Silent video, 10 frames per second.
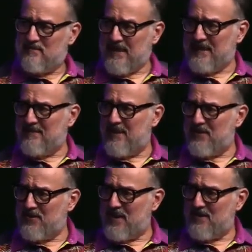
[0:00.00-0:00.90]
thinking that
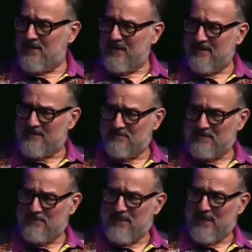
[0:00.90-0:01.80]
you're not going to get
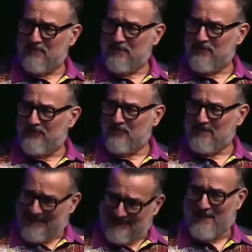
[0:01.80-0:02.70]
something bad with your food
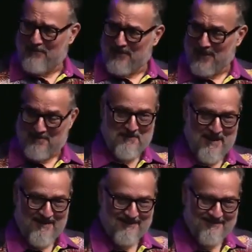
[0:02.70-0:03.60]
next time you come
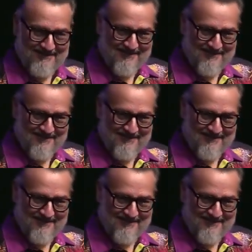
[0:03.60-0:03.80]
around.